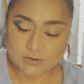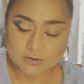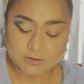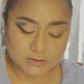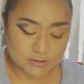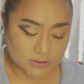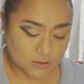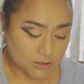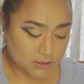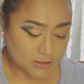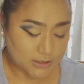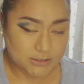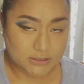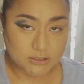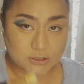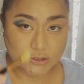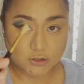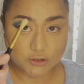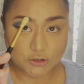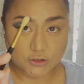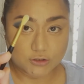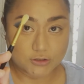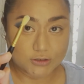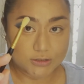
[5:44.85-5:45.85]
So let's
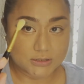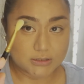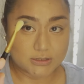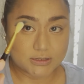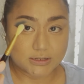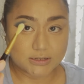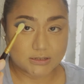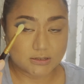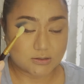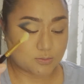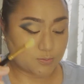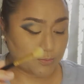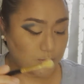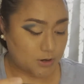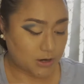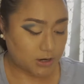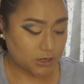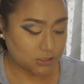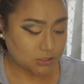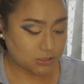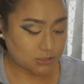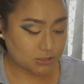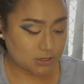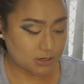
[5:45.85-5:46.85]
use this brush,